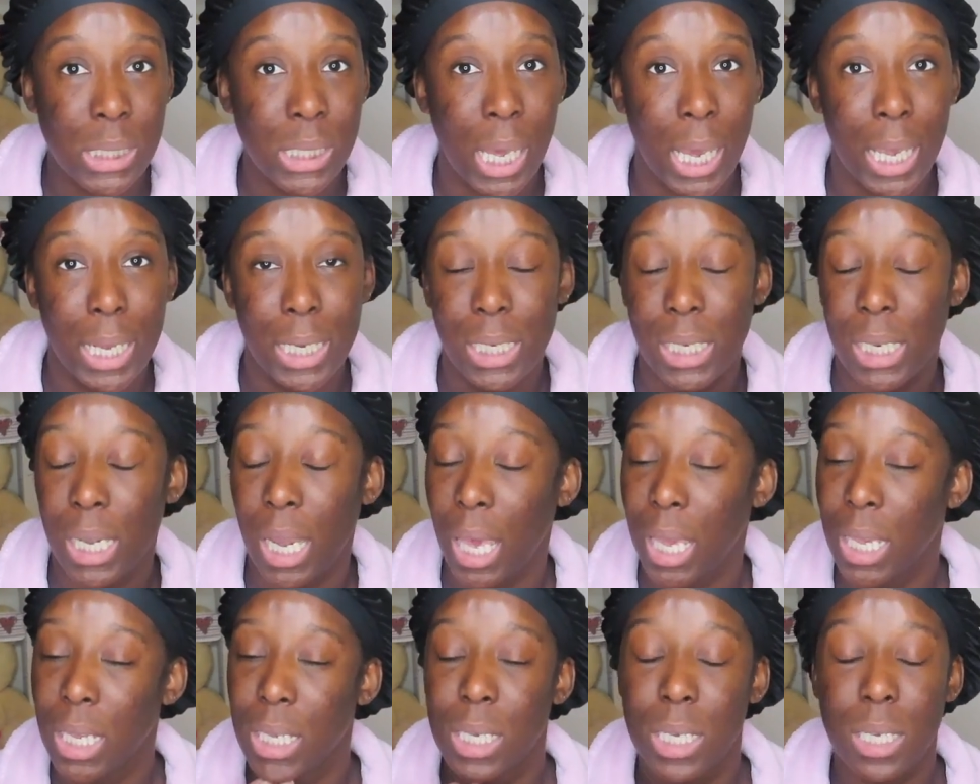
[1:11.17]
Tiny,
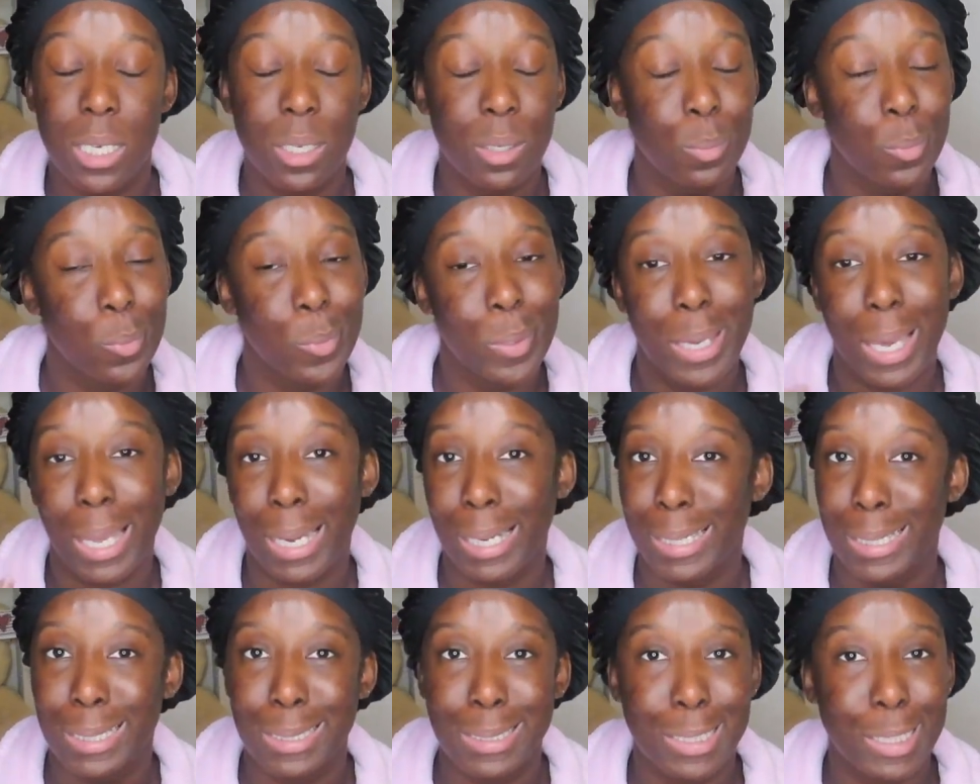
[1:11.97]
like, we gotta
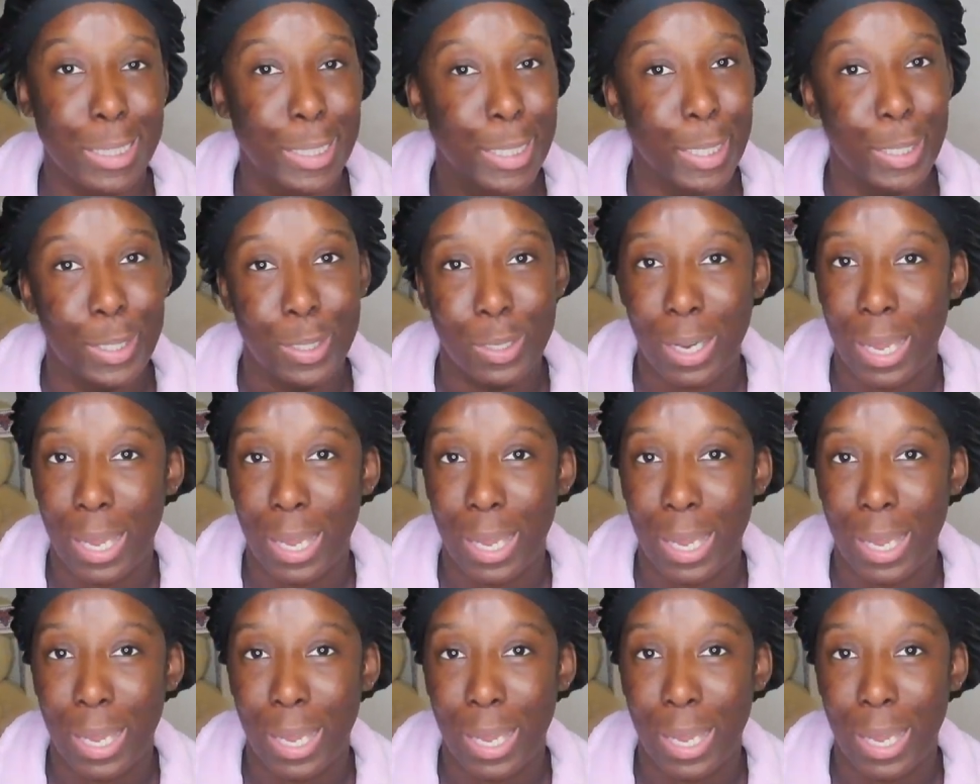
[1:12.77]
get it together.